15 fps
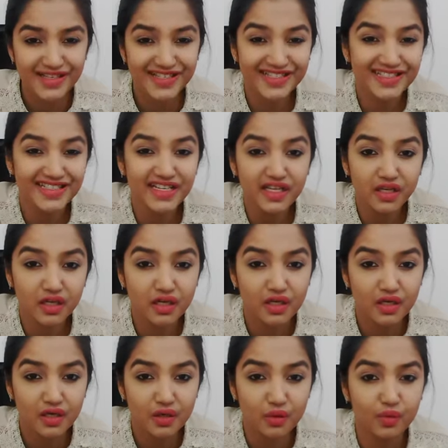stick
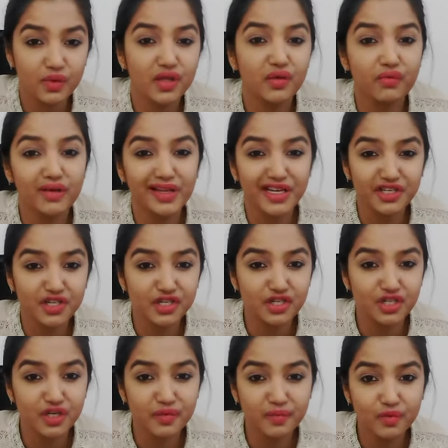with a
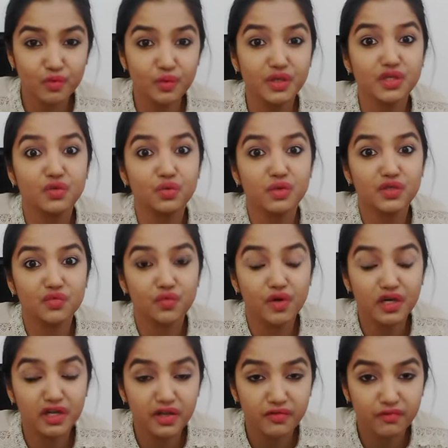relationship which was
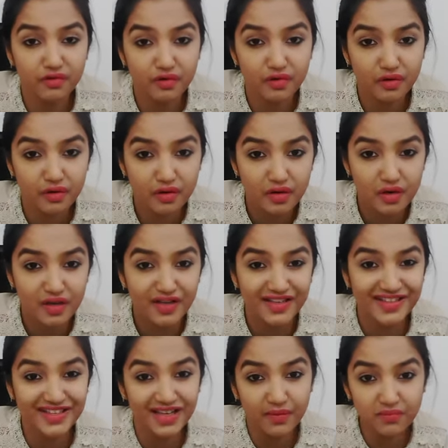working for
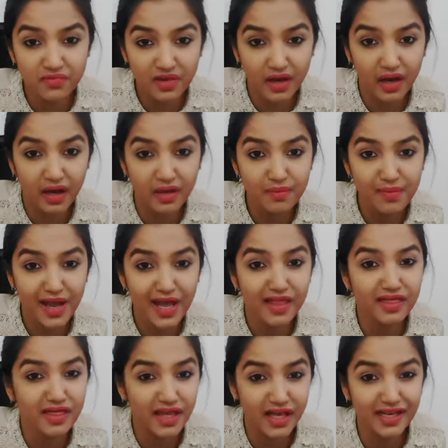some time
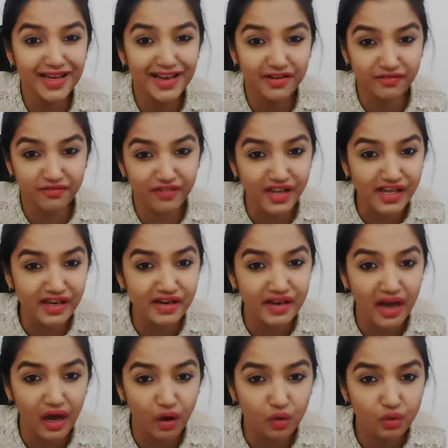and then it
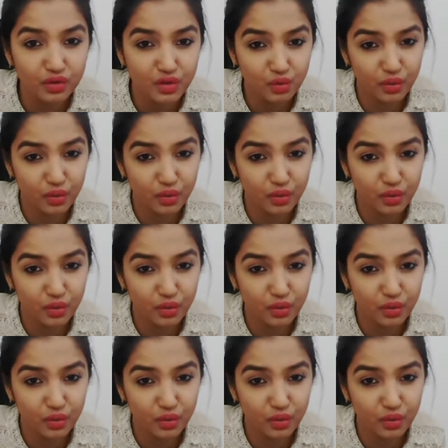faded out.